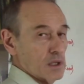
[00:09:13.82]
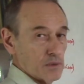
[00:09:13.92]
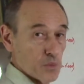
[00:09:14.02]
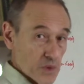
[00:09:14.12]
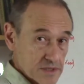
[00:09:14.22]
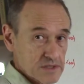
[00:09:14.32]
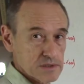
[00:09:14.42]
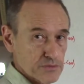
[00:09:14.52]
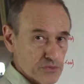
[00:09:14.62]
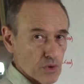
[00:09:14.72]
with
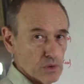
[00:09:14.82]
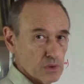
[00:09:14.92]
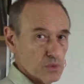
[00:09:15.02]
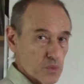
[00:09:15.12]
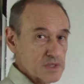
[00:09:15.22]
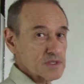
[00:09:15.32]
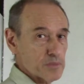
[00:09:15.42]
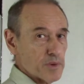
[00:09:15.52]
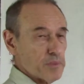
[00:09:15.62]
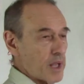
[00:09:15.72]
the fuel, with the
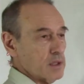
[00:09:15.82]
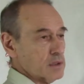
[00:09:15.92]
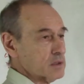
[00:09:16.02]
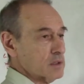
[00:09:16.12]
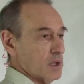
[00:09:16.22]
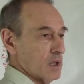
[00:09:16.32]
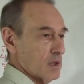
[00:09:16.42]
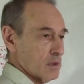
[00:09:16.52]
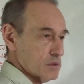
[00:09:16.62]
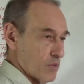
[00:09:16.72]
propellant,
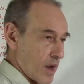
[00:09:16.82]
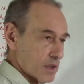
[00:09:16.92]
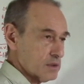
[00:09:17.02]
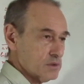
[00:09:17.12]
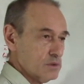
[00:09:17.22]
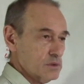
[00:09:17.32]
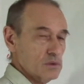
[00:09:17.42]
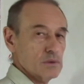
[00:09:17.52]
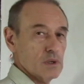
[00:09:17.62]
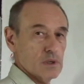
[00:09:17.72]
the rocket
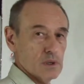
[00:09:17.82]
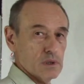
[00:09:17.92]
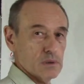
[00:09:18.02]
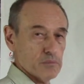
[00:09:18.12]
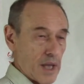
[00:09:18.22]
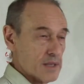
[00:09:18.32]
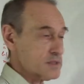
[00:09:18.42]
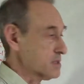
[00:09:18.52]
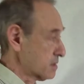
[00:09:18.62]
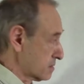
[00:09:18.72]
uh,
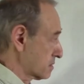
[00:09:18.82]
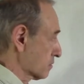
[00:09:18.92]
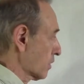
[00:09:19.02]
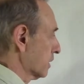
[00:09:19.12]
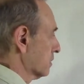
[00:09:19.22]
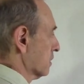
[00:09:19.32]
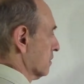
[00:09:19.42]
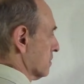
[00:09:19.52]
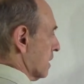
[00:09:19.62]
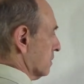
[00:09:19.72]
mass is greater
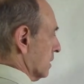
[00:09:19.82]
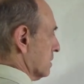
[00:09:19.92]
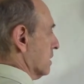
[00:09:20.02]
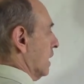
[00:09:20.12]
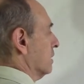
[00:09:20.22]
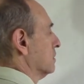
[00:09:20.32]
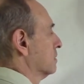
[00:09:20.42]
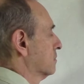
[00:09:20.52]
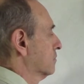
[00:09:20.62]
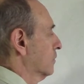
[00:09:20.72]
than at the end
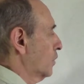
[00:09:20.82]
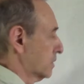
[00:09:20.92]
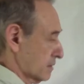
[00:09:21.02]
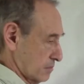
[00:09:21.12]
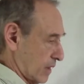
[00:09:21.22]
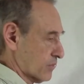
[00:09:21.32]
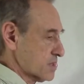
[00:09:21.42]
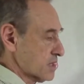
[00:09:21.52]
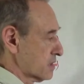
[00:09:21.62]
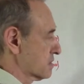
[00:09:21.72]
when
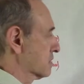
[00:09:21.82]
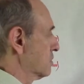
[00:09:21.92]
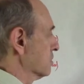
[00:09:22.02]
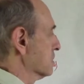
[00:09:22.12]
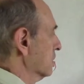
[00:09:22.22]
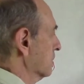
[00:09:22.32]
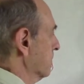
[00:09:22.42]
everything is exhausted.